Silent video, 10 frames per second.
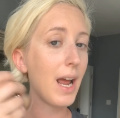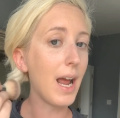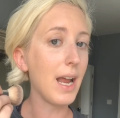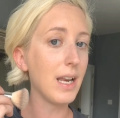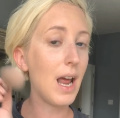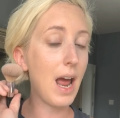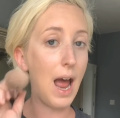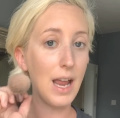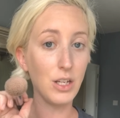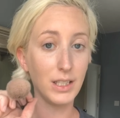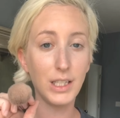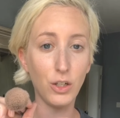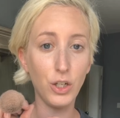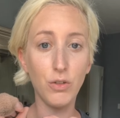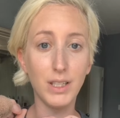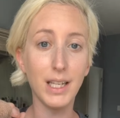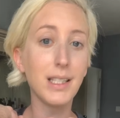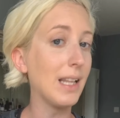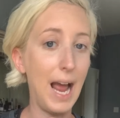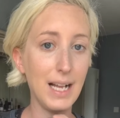and I still use
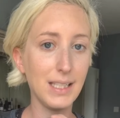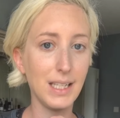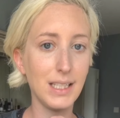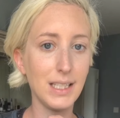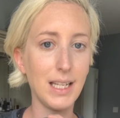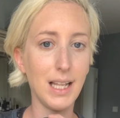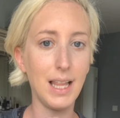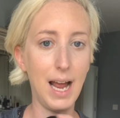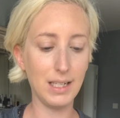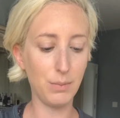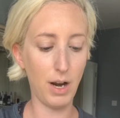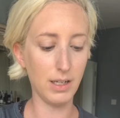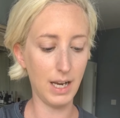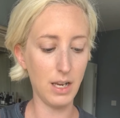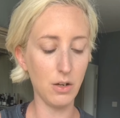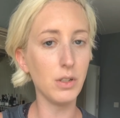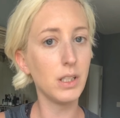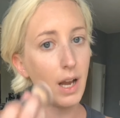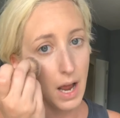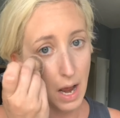this last. This is like the last product I use.
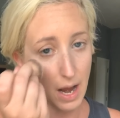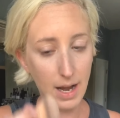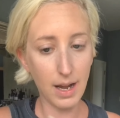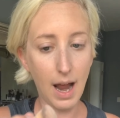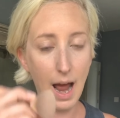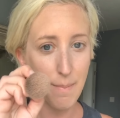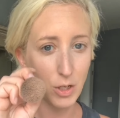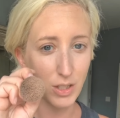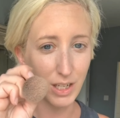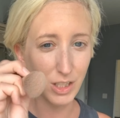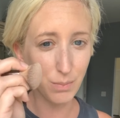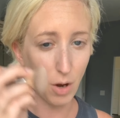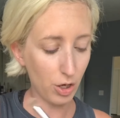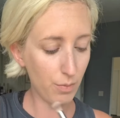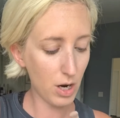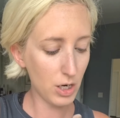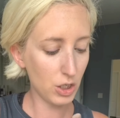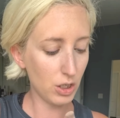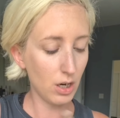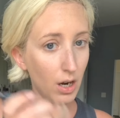And I'm using a smaller brush
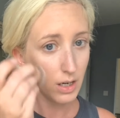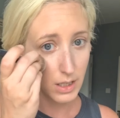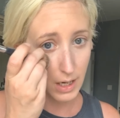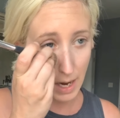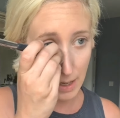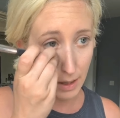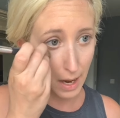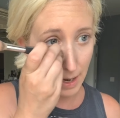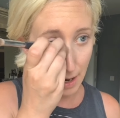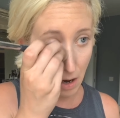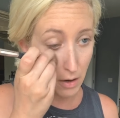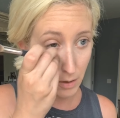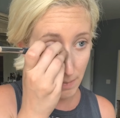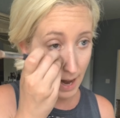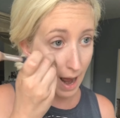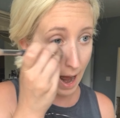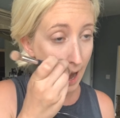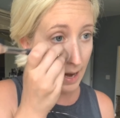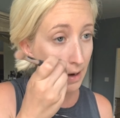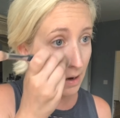to kind of like get under my
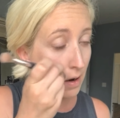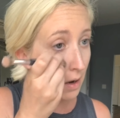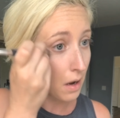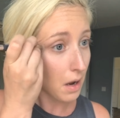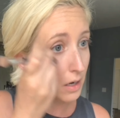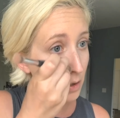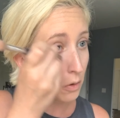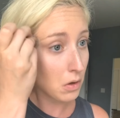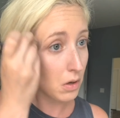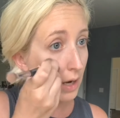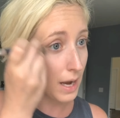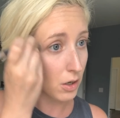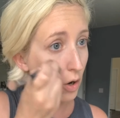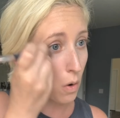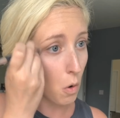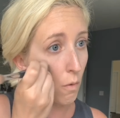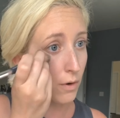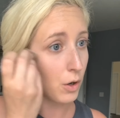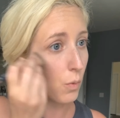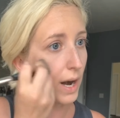eye and kind of go
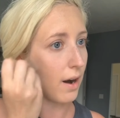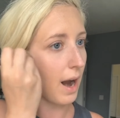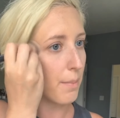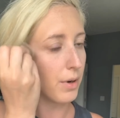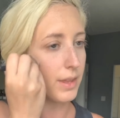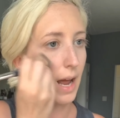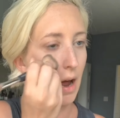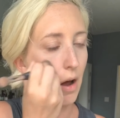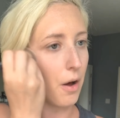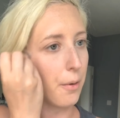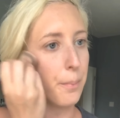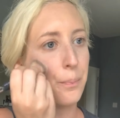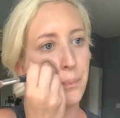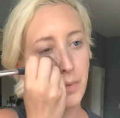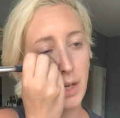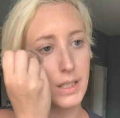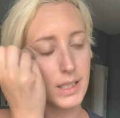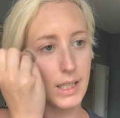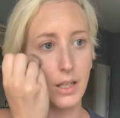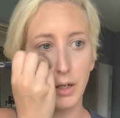over where I put that
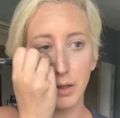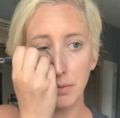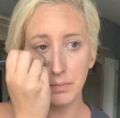concealer.